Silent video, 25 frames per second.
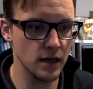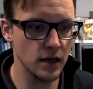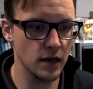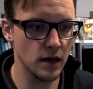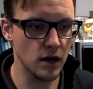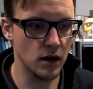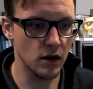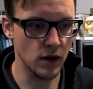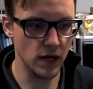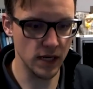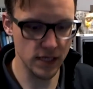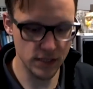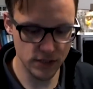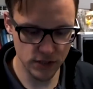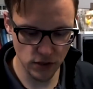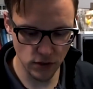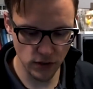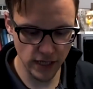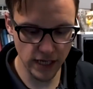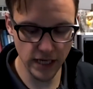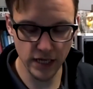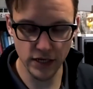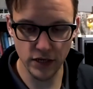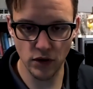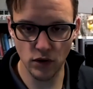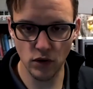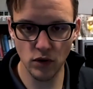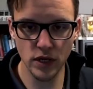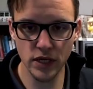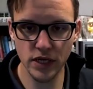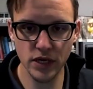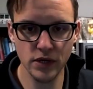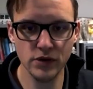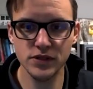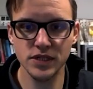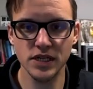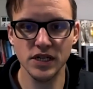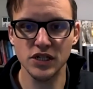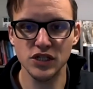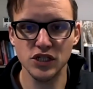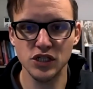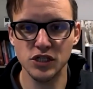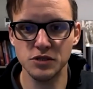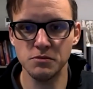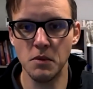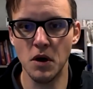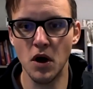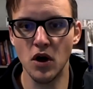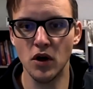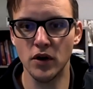All right, so again, you're only using a
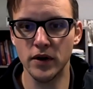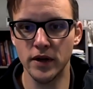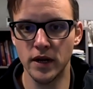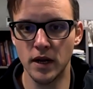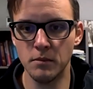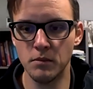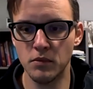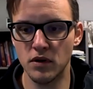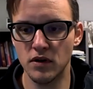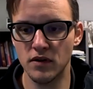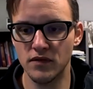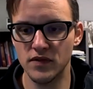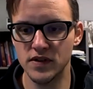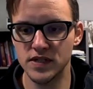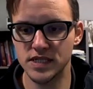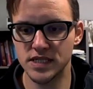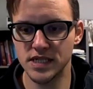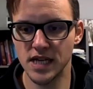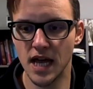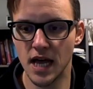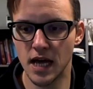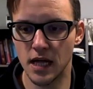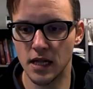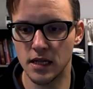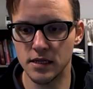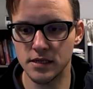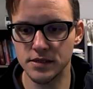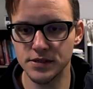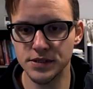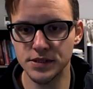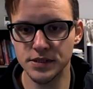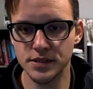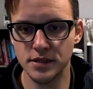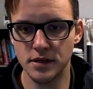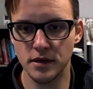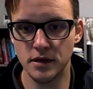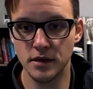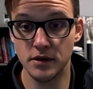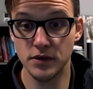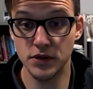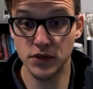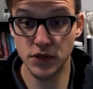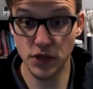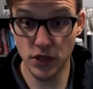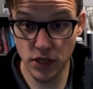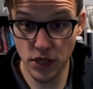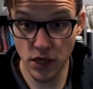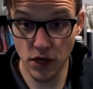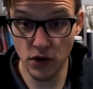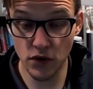small number of the cells to
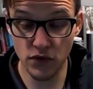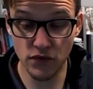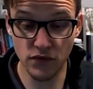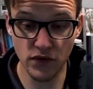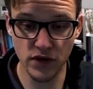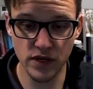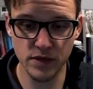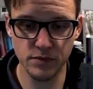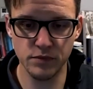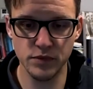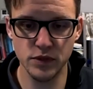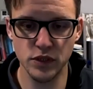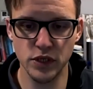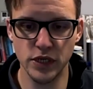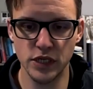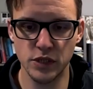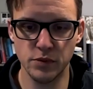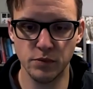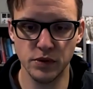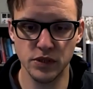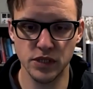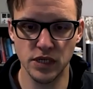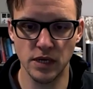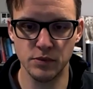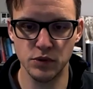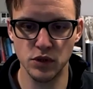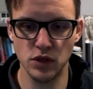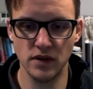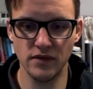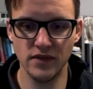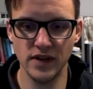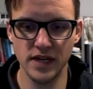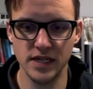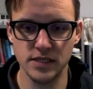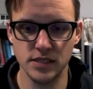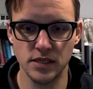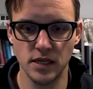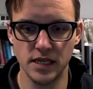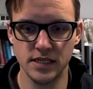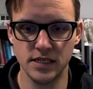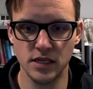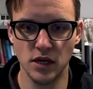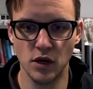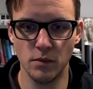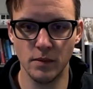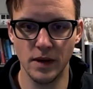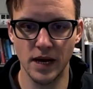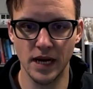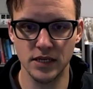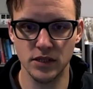code for each perceptual event. So let's
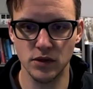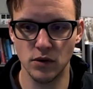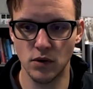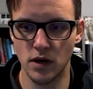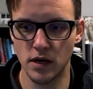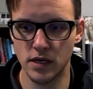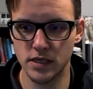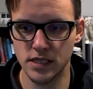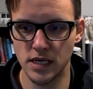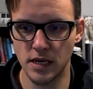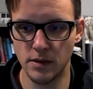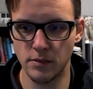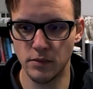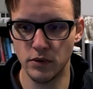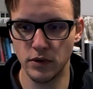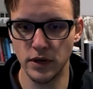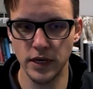go back to our example